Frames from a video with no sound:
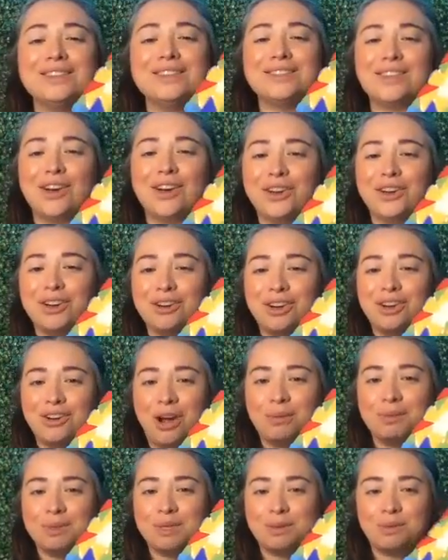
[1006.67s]
So you're going to
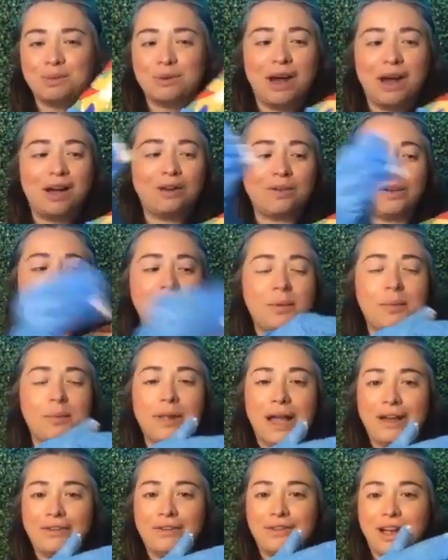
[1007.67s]
grab some grout,
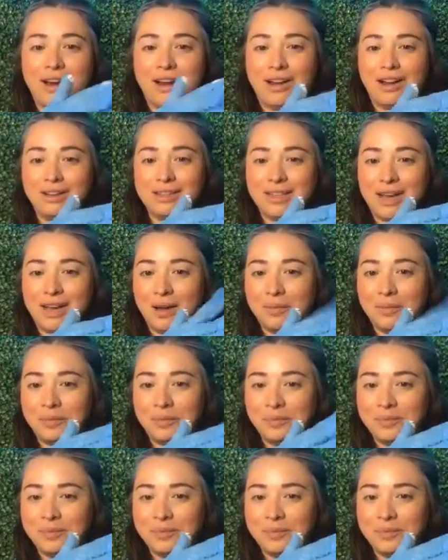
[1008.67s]
apply it right on top.